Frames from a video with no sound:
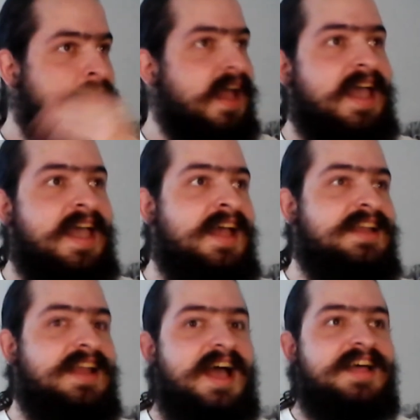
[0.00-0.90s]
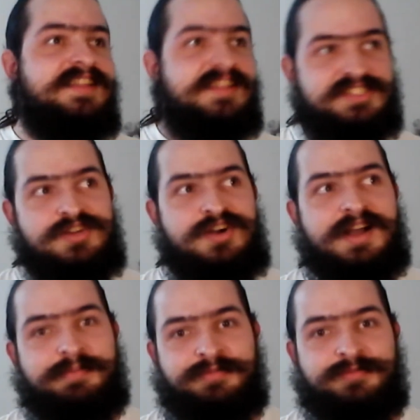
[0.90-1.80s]
and the song I
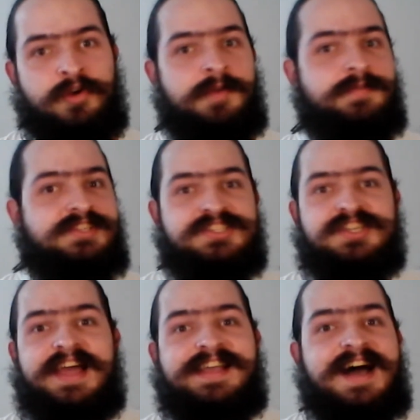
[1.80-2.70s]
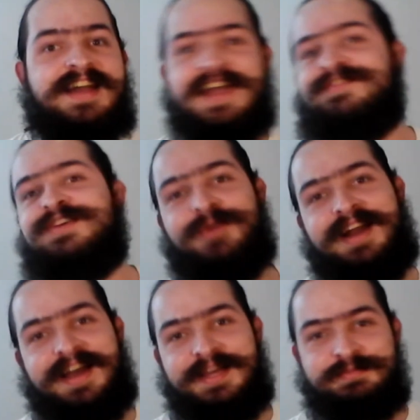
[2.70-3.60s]
performed just like got everyone hyped.